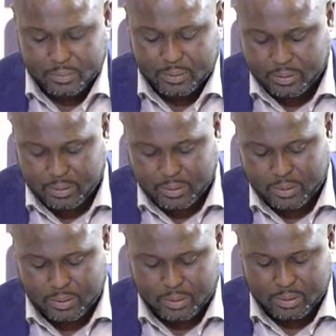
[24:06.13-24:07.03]
Sub
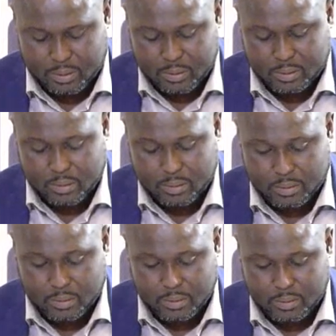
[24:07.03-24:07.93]
4 particularly
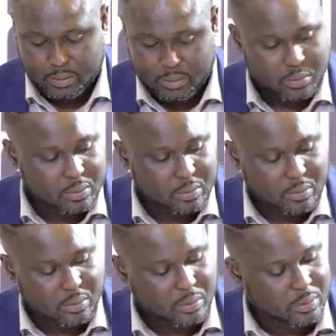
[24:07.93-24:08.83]

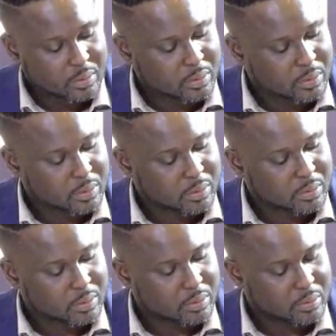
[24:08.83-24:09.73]
says what
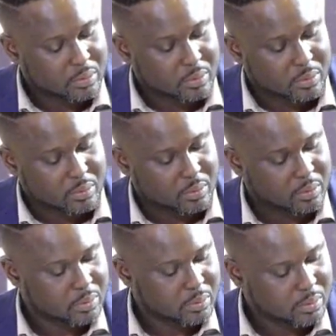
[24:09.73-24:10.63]
the
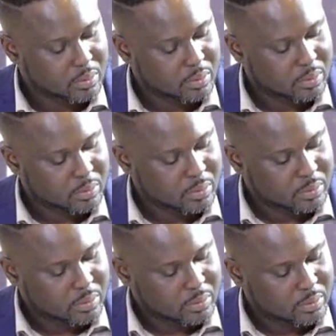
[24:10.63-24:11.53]
internal auditor should
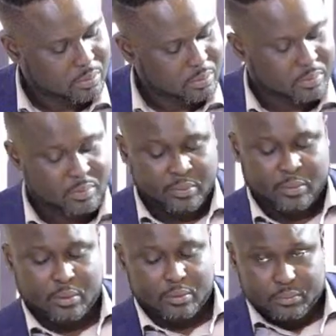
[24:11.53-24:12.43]
do? Are you
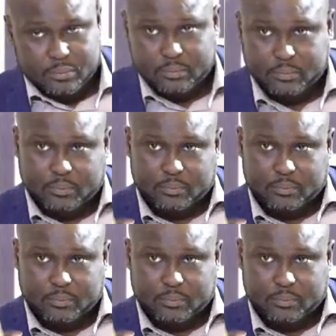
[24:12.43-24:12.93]
aware of that?